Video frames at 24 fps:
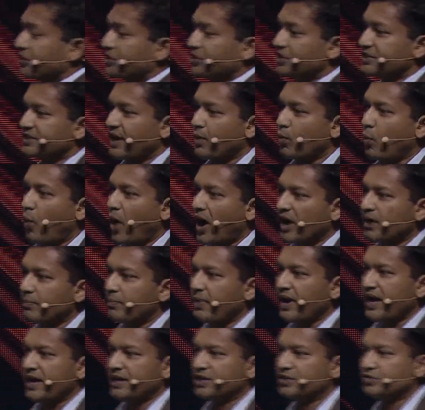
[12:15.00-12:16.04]
is a
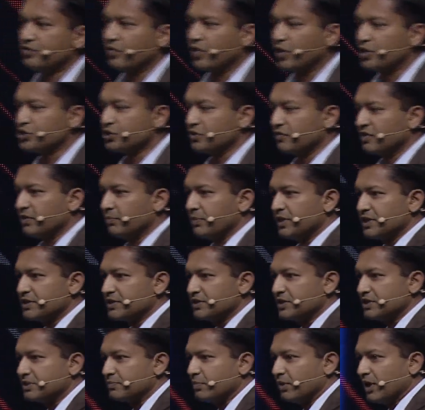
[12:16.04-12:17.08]
one-page version of the
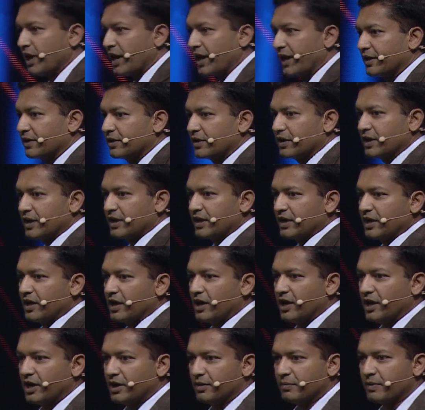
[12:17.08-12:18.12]
business plan,
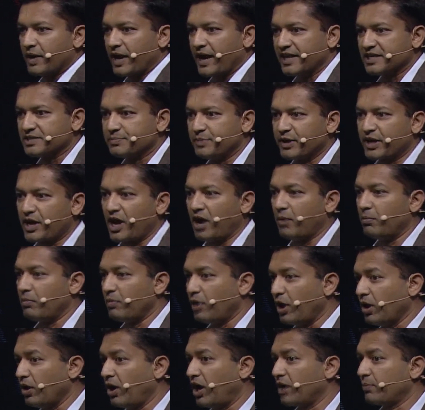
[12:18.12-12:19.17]
has become
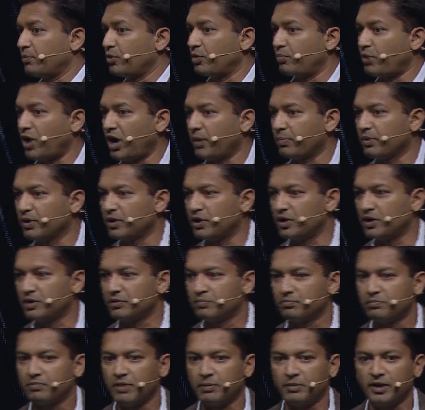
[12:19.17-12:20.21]
a lot more
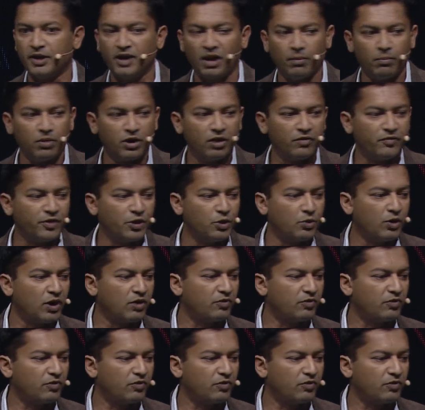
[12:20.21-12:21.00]
popular. Maybe a number of you are